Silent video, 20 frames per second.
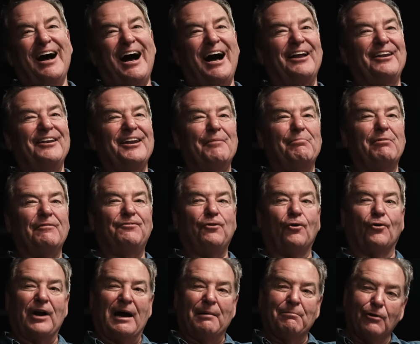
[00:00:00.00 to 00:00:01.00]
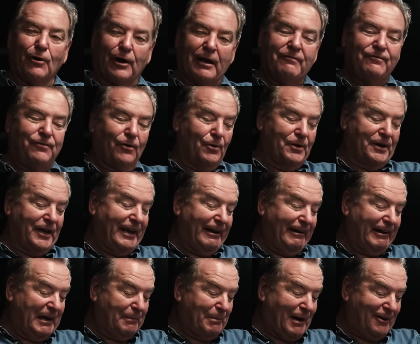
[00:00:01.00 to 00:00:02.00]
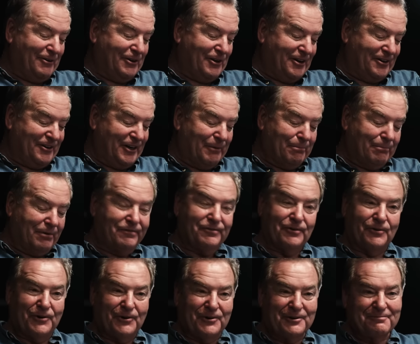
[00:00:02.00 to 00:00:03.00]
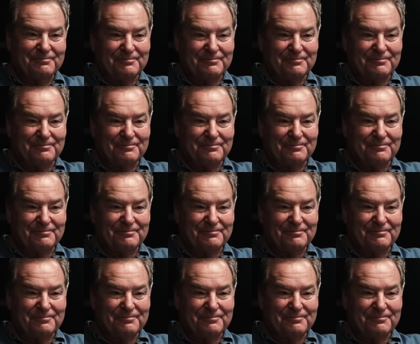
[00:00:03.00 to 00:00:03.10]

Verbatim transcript: at number four, I'm looking forward to hearing about your number four.